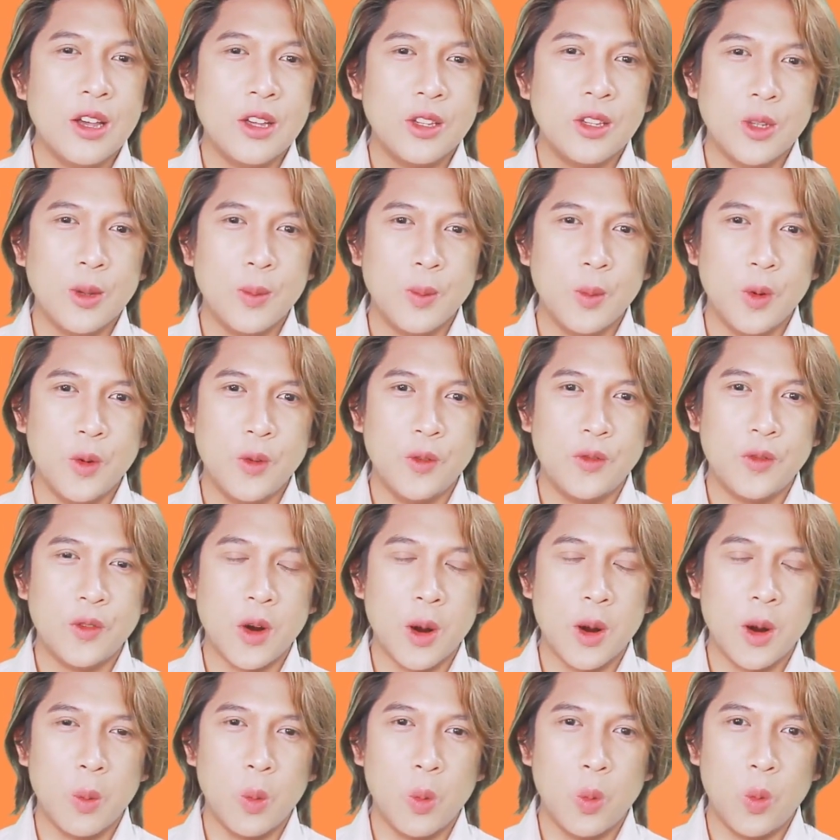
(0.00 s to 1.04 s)
to move
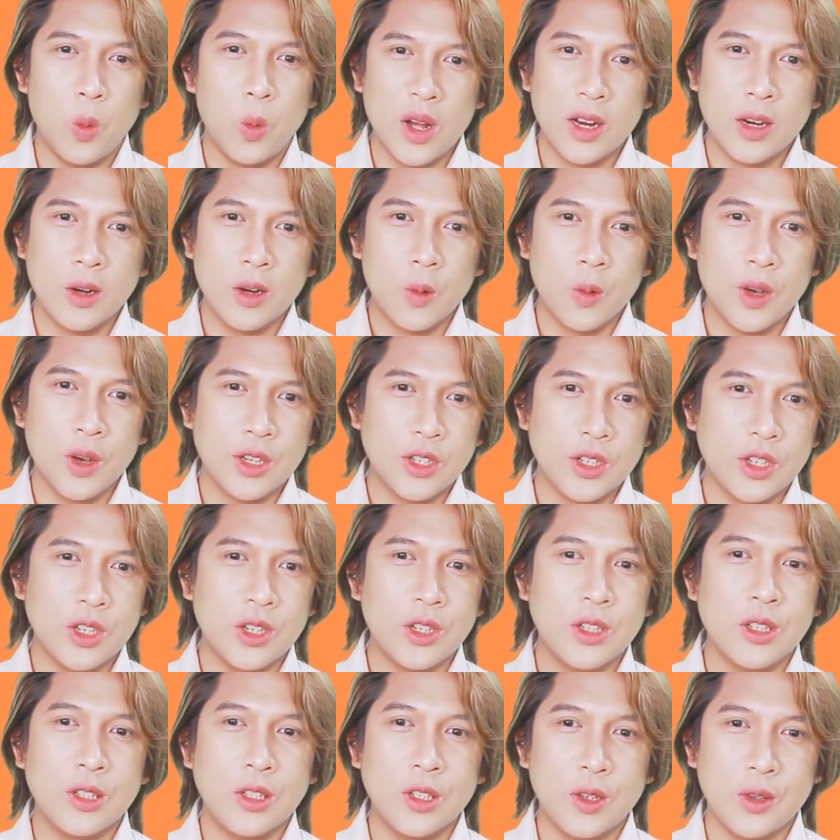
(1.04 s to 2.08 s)
from one
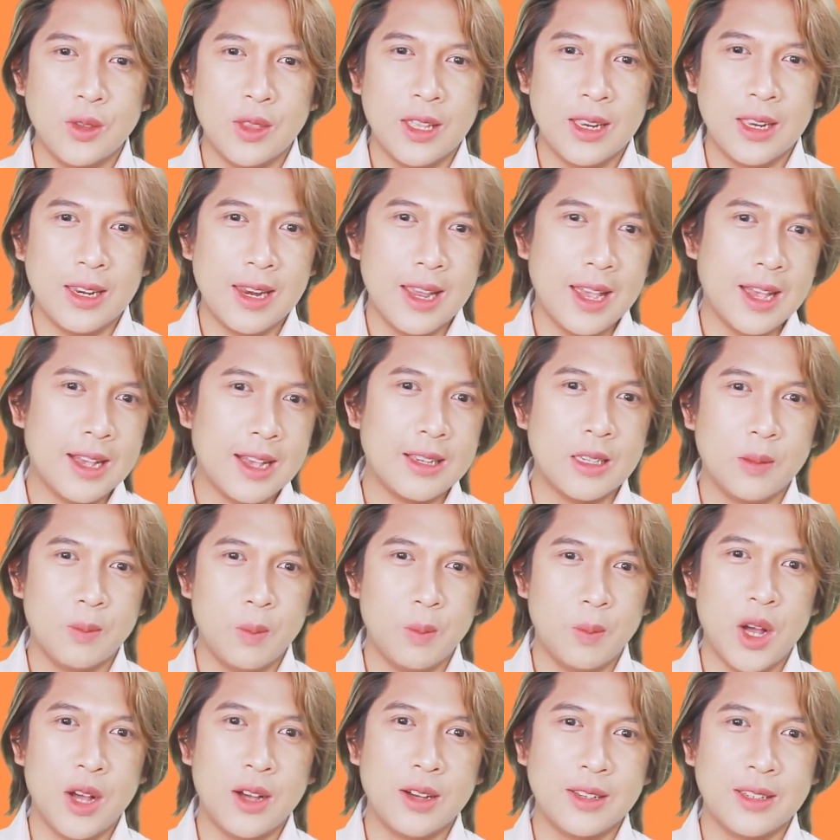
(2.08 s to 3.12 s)
question to the next
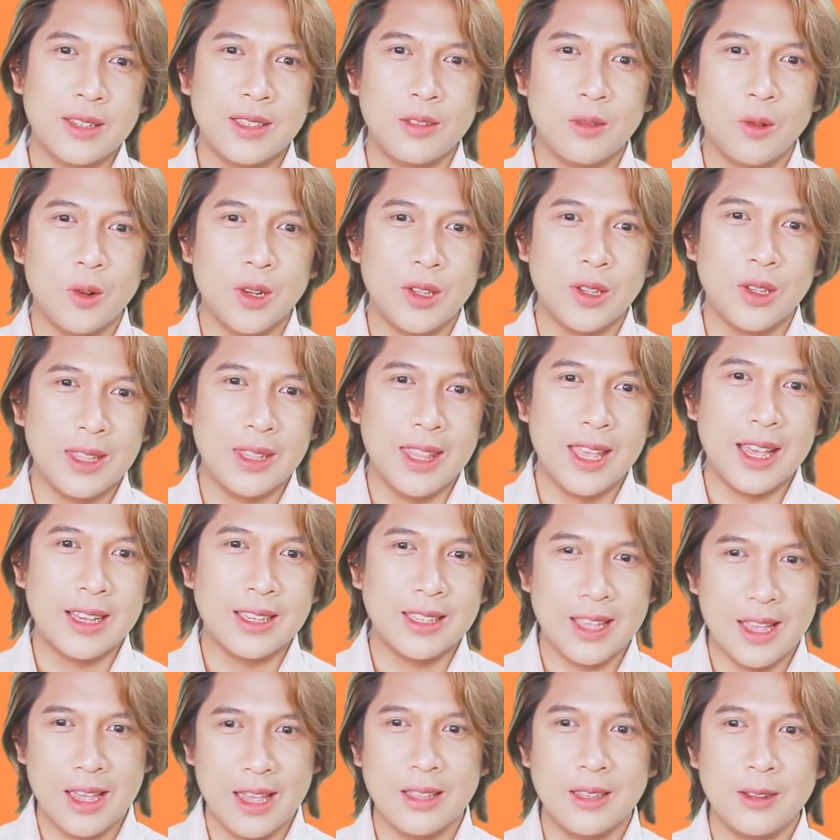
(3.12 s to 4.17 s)
box or the next
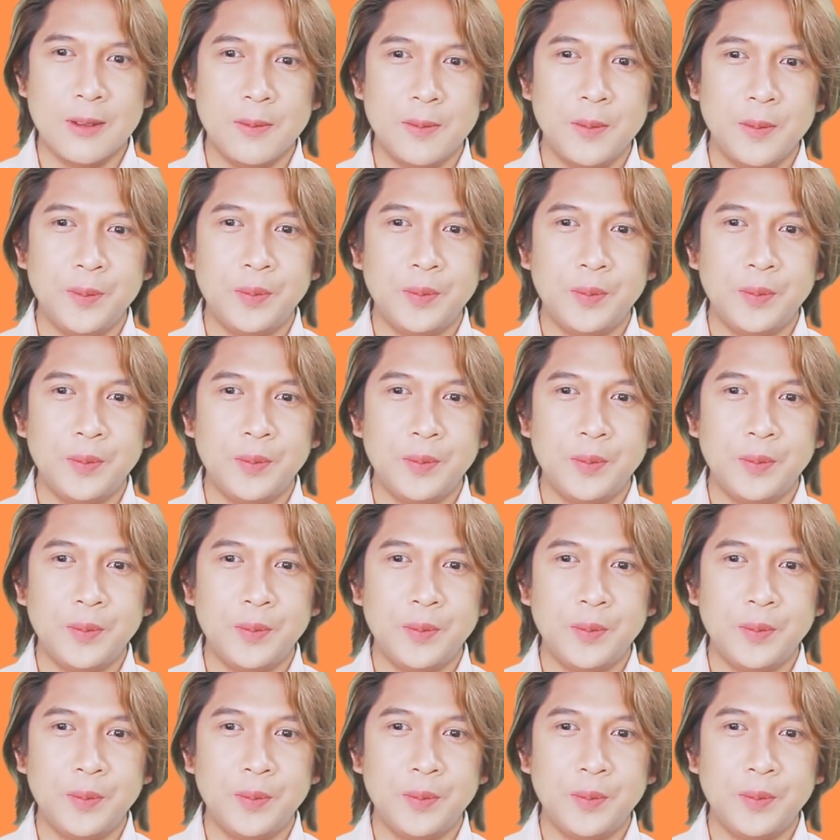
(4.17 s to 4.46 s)
item.